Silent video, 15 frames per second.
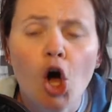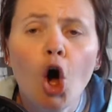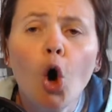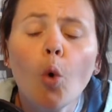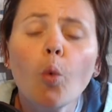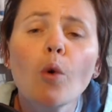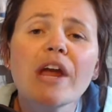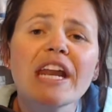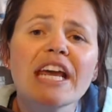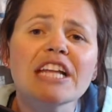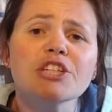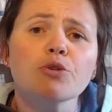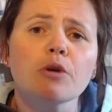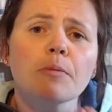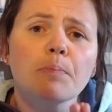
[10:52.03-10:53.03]
We need
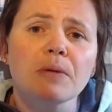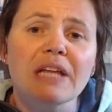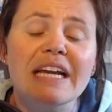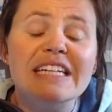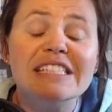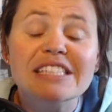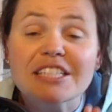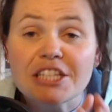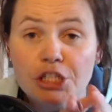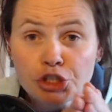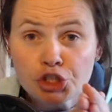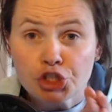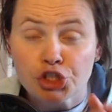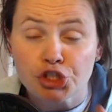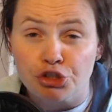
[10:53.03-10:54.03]
to replace the
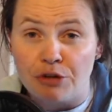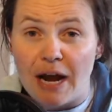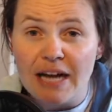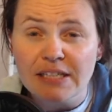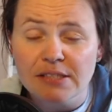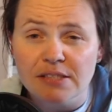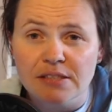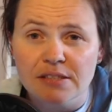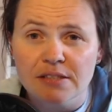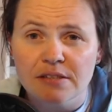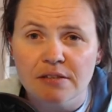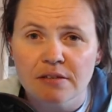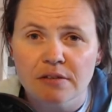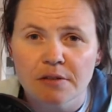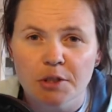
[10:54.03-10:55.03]
stress
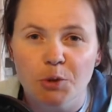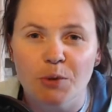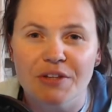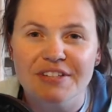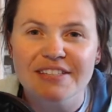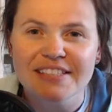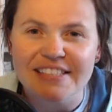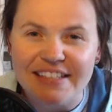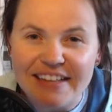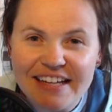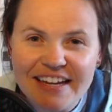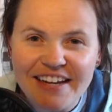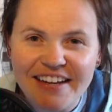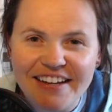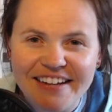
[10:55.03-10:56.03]
with
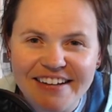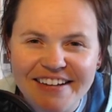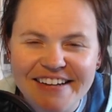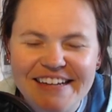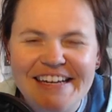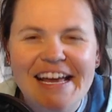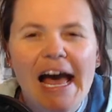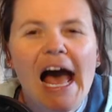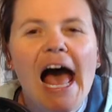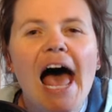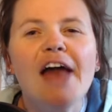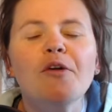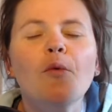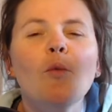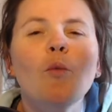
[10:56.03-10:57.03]
silly.
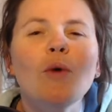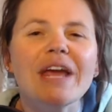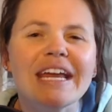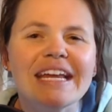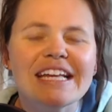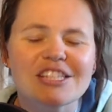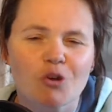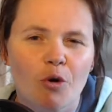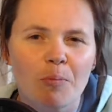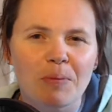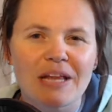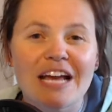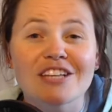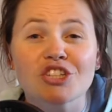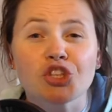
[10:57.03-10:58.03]
And we need to
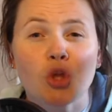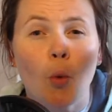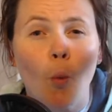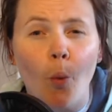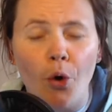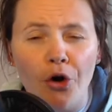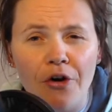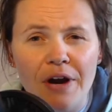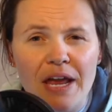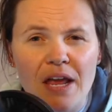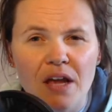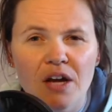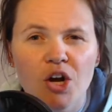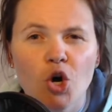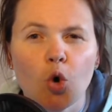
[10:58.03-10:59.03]
replace the worry
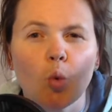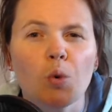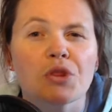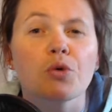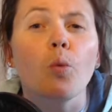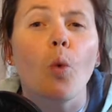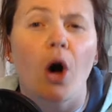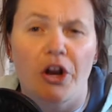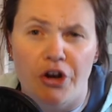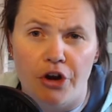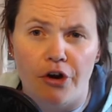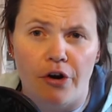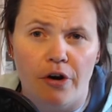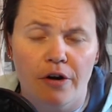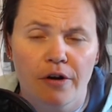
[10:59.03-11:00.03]
with
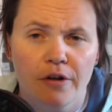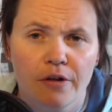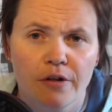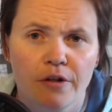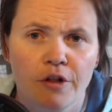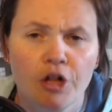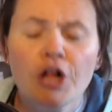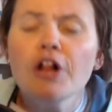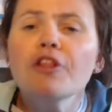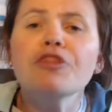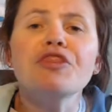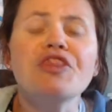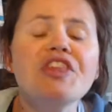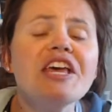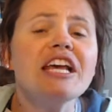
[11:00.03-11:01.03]
wonder.
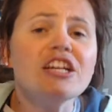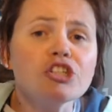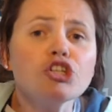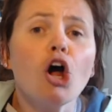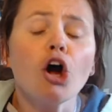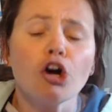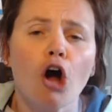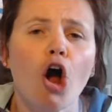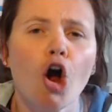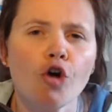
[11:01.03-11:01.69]
These are our